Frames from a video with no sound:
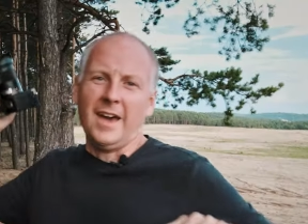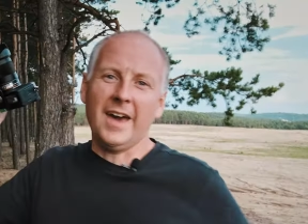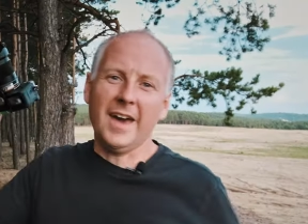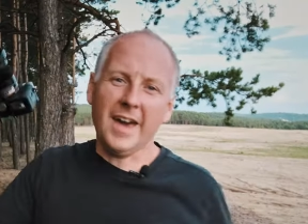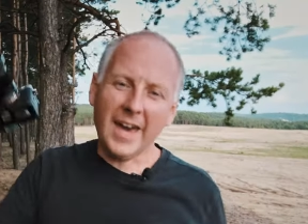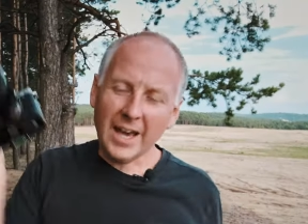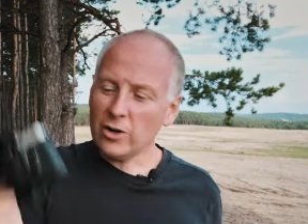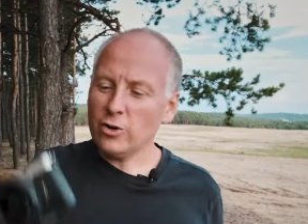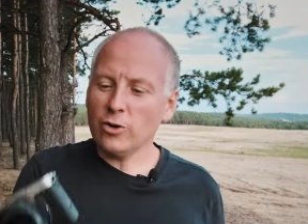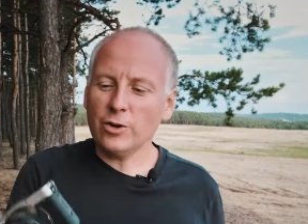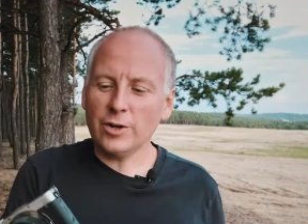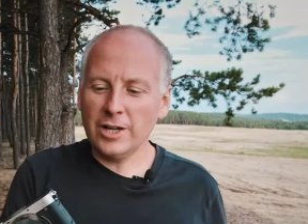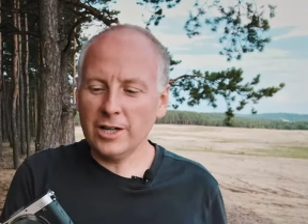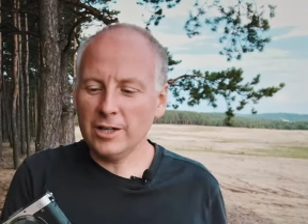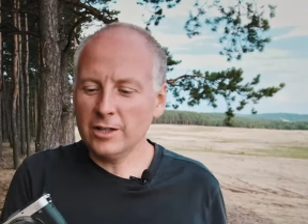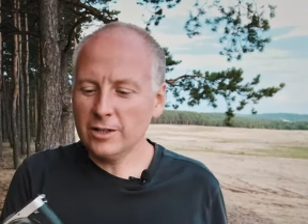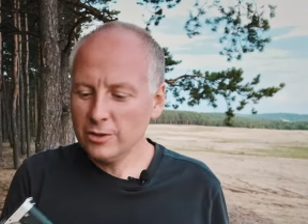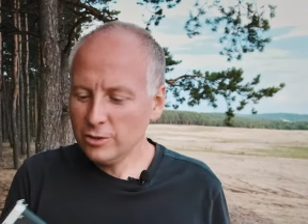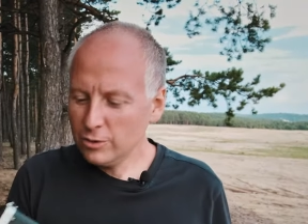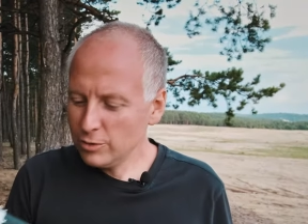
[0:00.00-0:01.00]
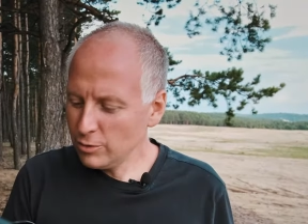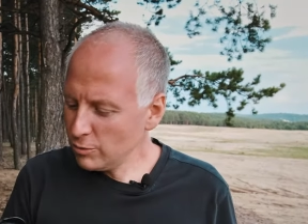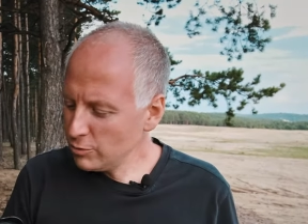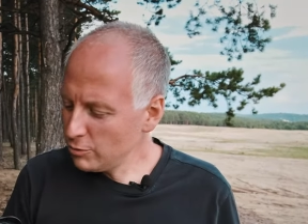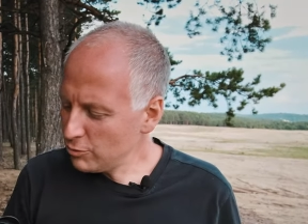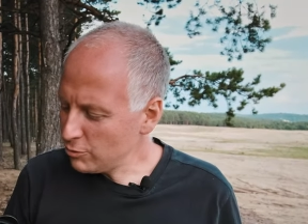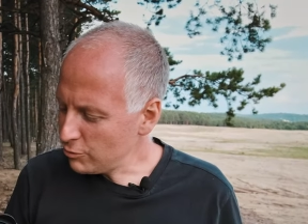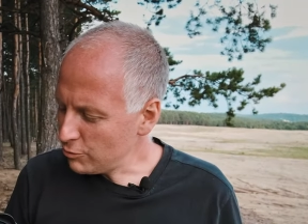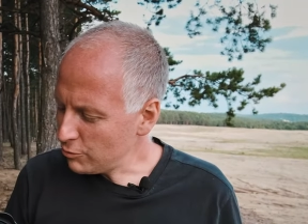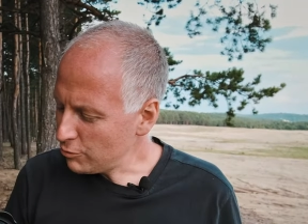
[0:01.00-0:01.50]
According
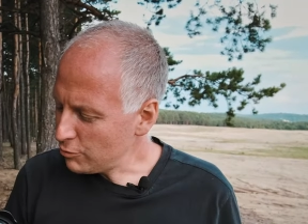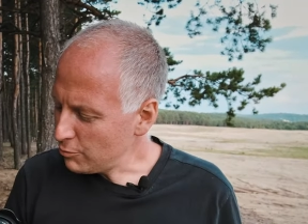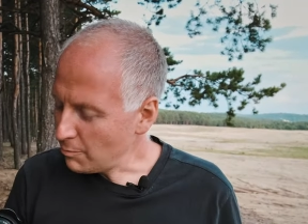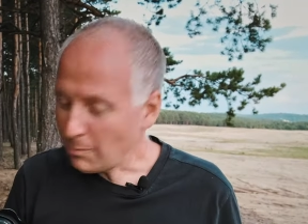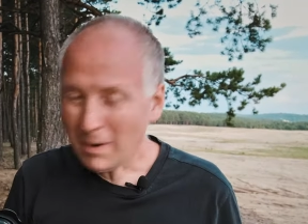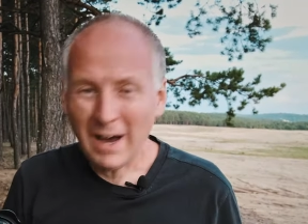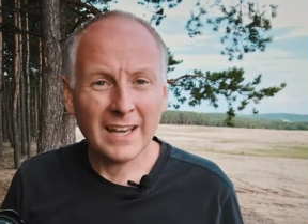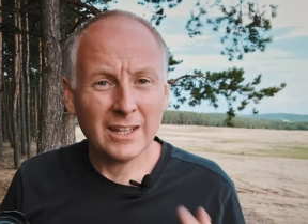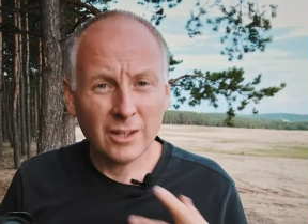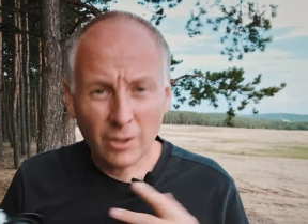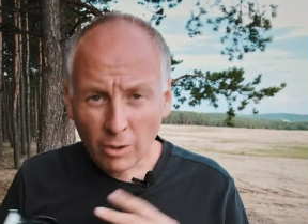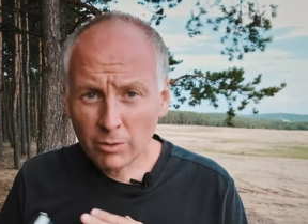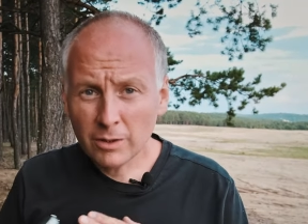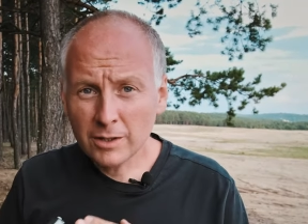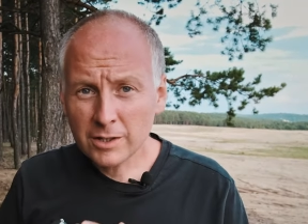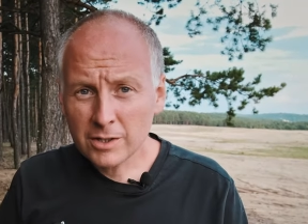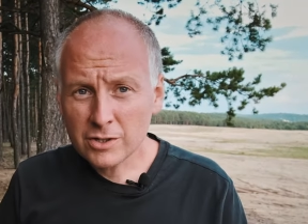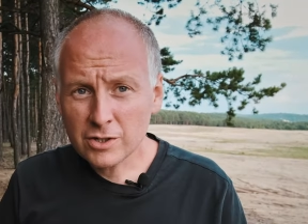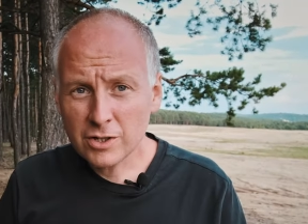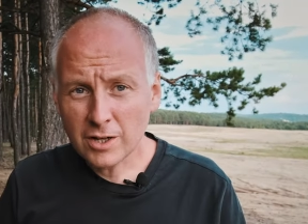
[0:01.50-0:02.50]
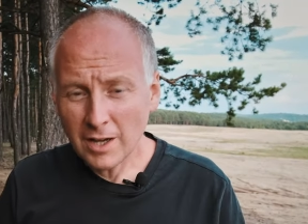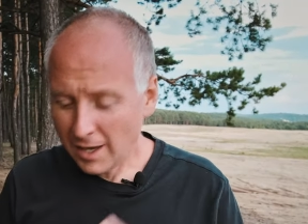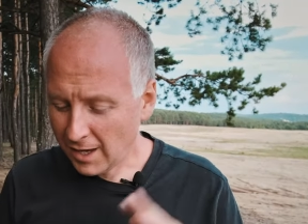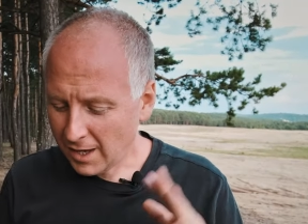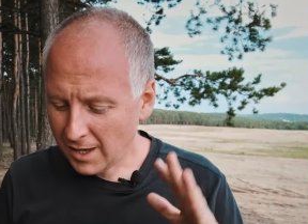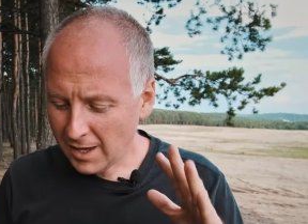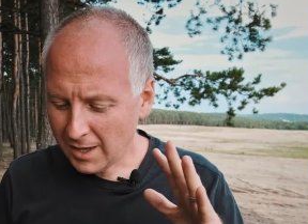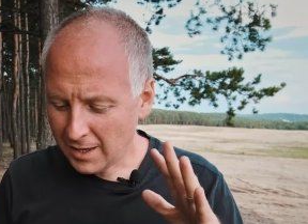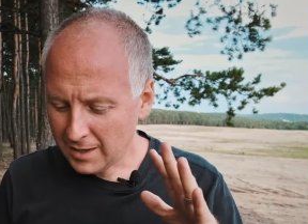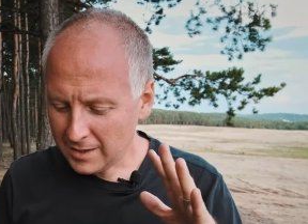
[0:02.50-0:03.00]
to my knowledge
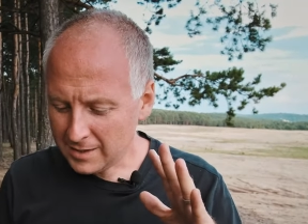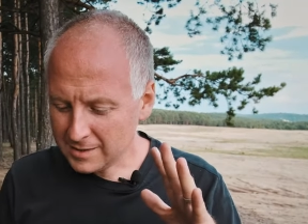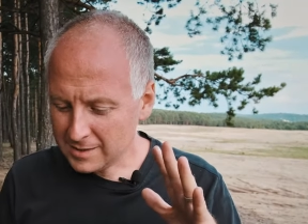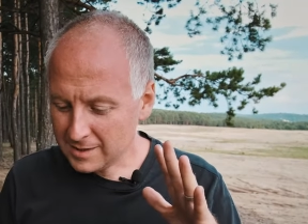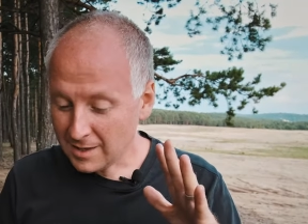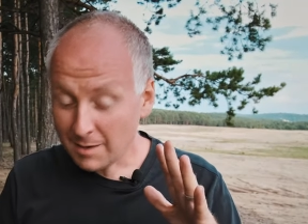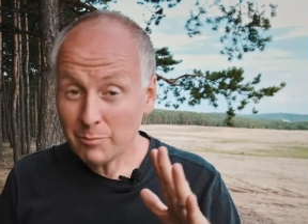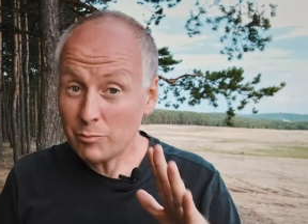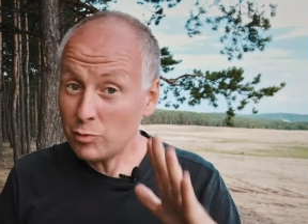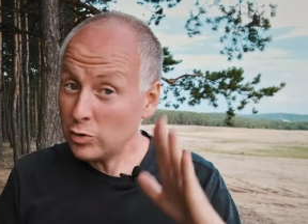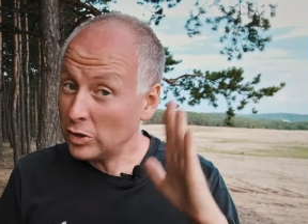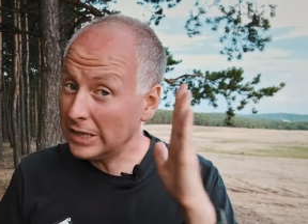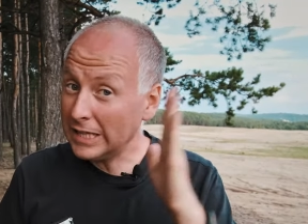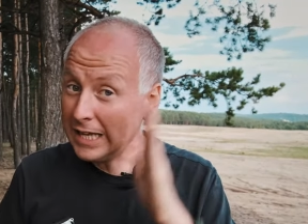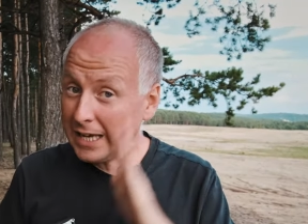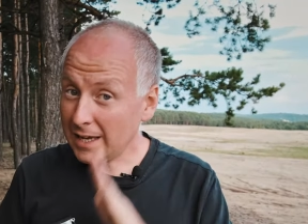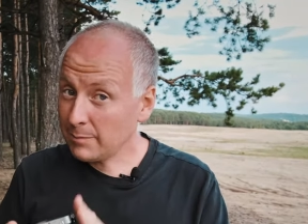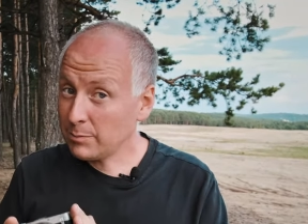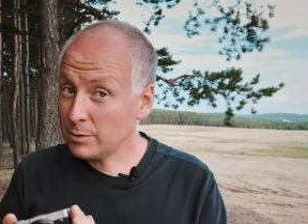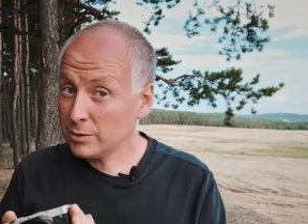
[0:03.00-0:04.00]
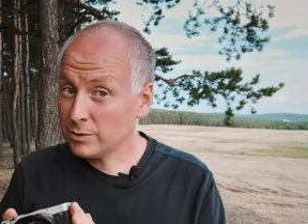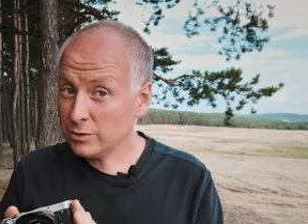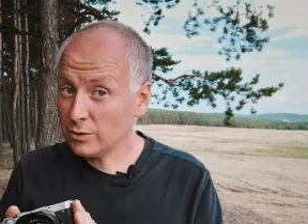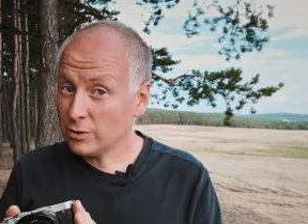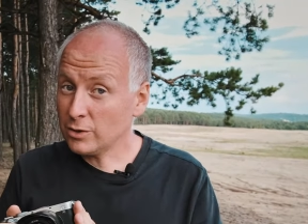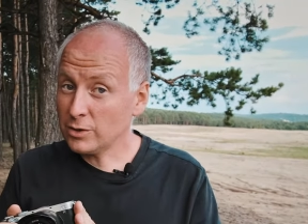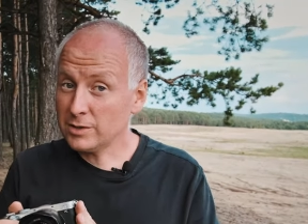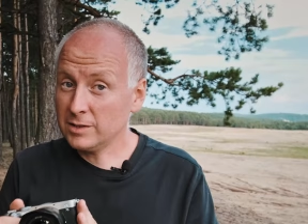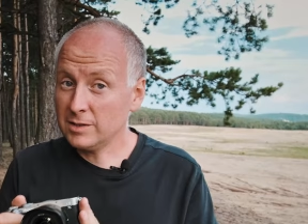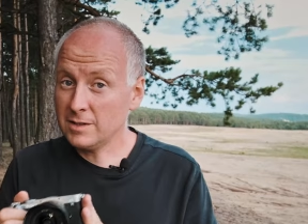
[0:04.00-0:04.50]
and some reliable
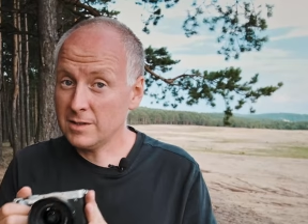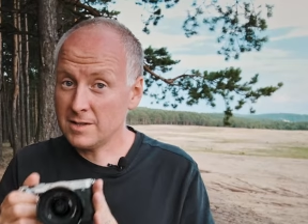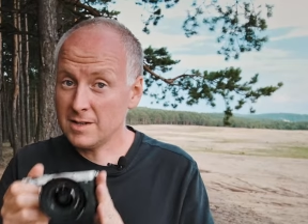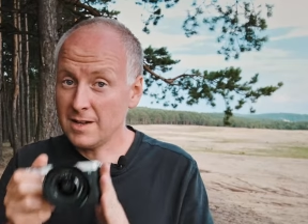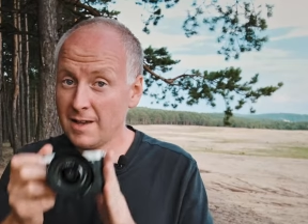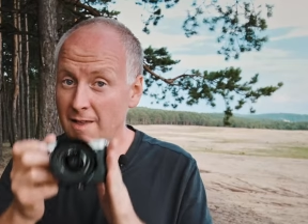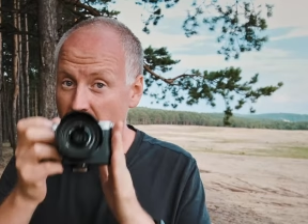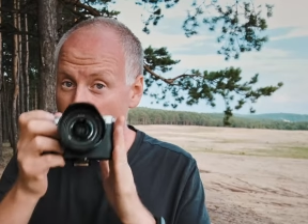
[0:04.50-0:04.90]
sources,